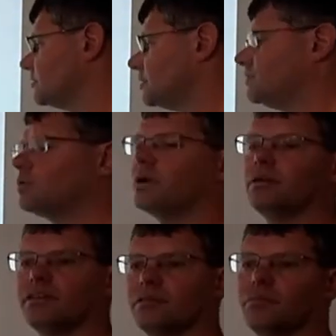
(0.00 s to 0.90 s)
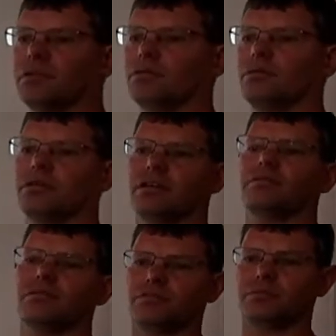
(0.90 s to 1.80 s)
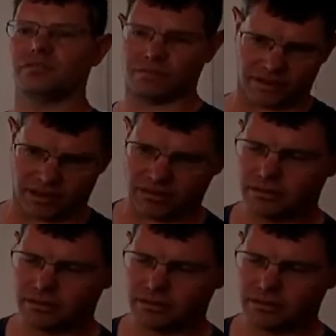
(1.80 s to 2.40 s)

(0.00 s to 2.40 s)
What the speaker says: So if you query something, you're looking for a specific